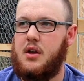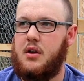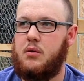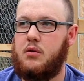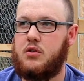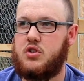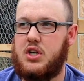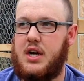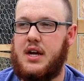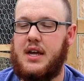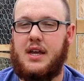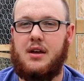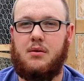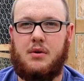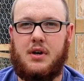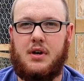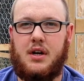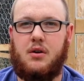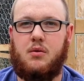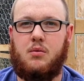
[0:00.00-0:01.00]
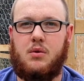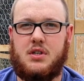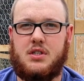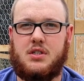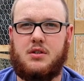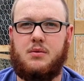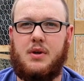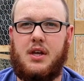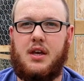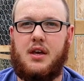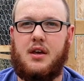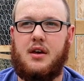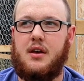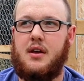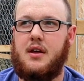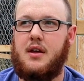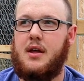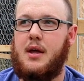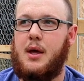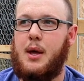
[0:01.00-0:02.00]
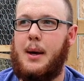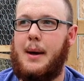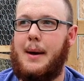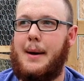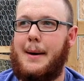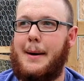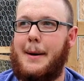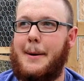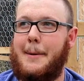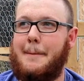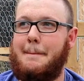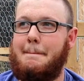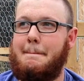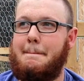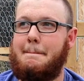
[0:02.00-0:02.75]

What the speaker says: we'll try and get one out once a week, and